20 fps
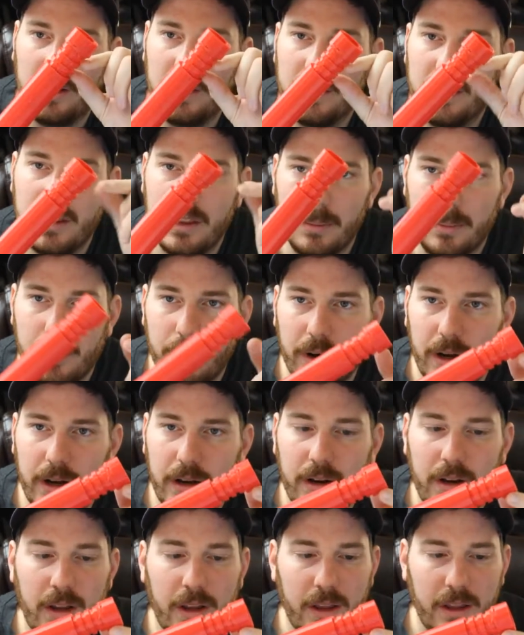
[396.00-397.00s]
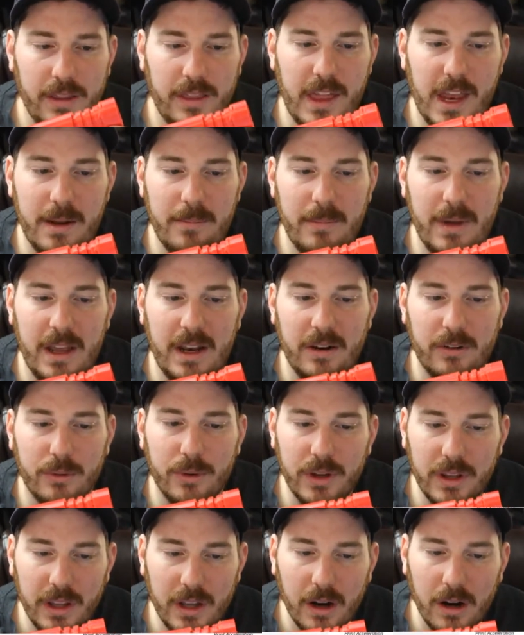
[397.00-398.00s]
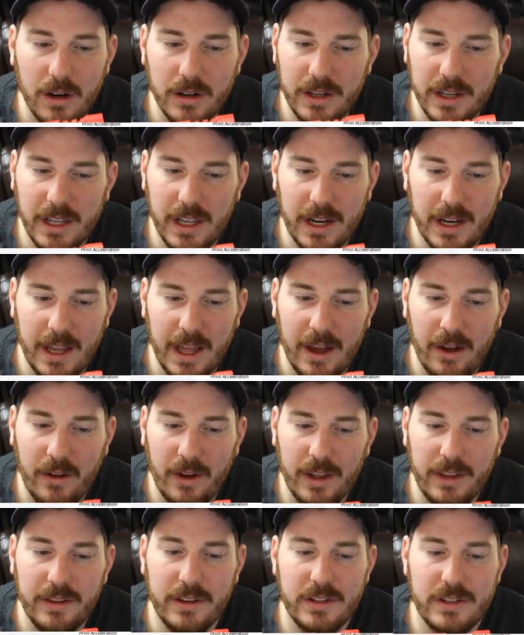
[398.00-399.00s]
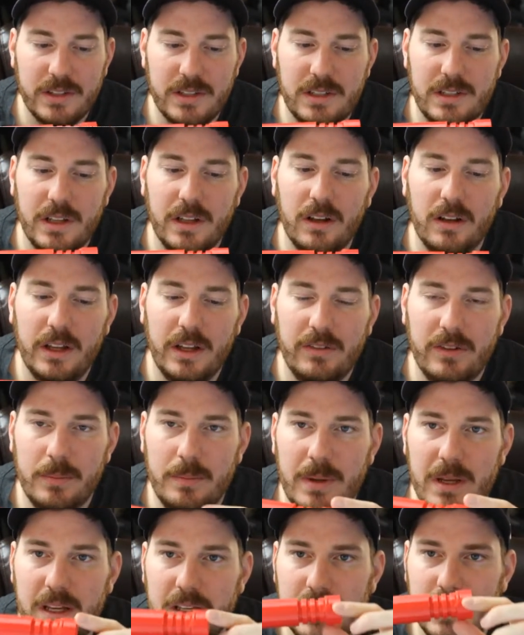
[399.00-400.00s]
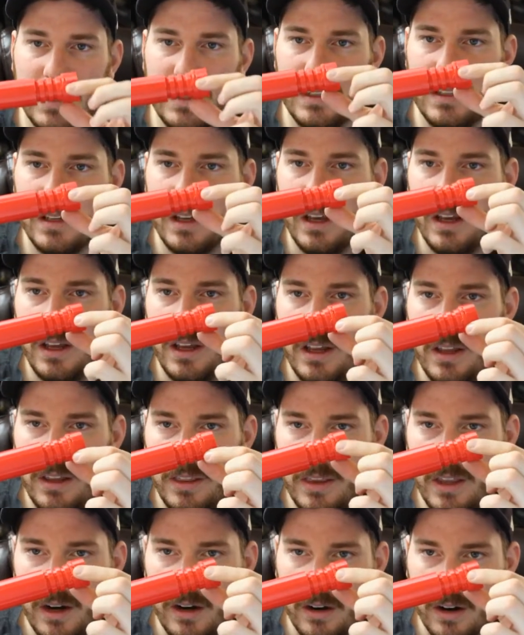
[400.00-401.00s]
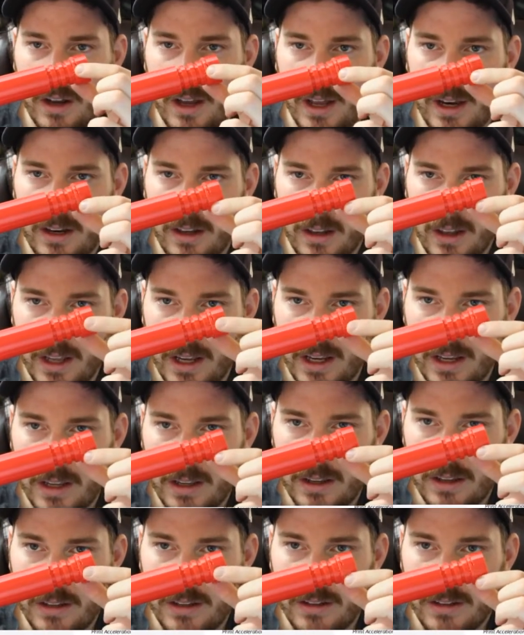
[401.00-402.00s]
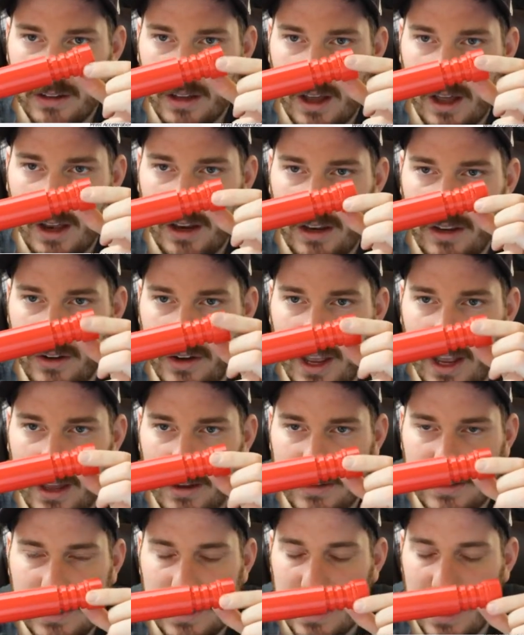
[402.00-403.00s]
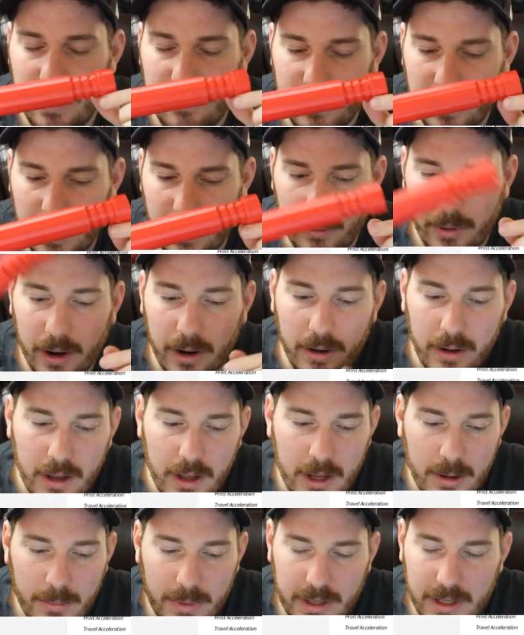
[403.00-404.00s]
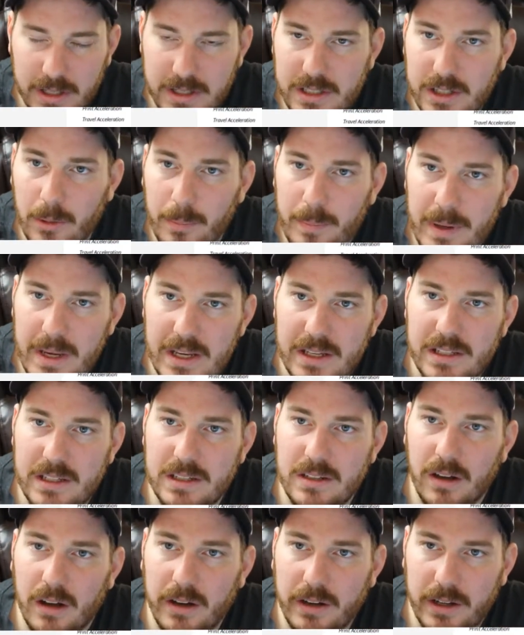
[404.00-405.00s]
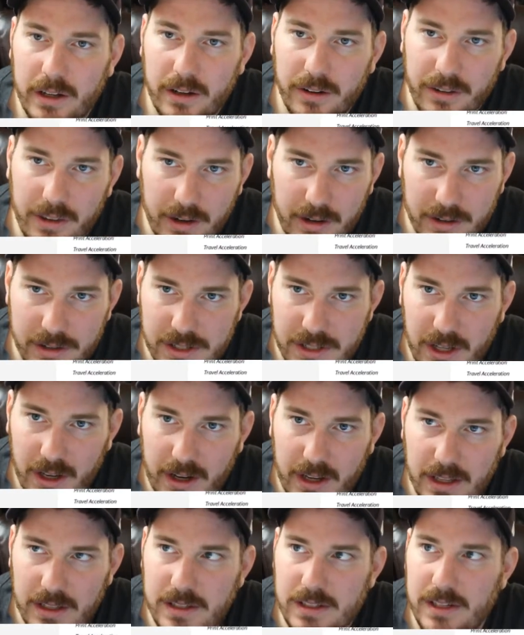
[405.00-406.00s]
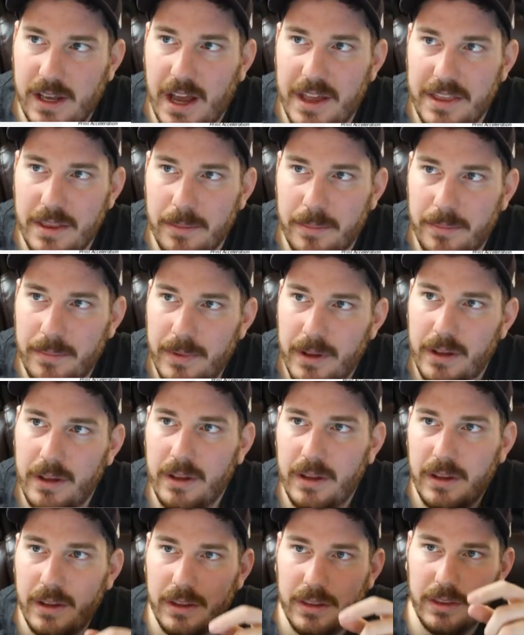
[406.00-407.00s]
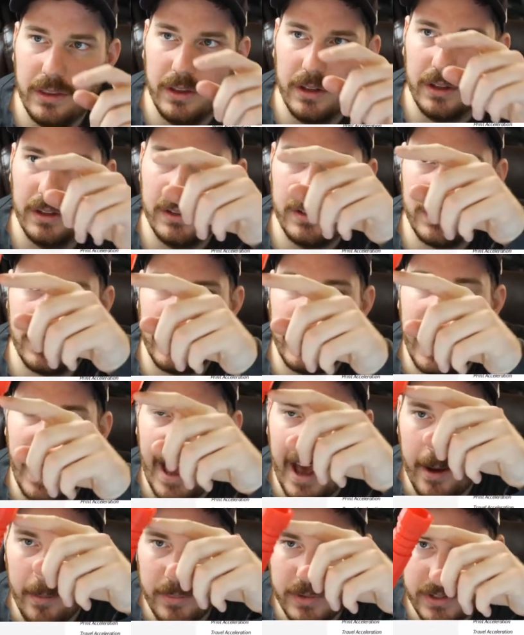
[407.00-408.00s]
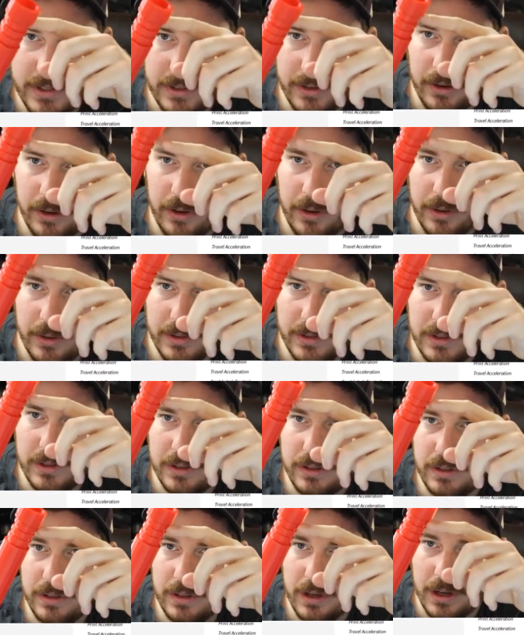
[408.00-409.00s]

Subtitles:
into the print that it made it really hard to get it out. And there's still even pieces that are kind of like, you can't see that very well, but there's still pieces on here that are stuck inside those gaps, or those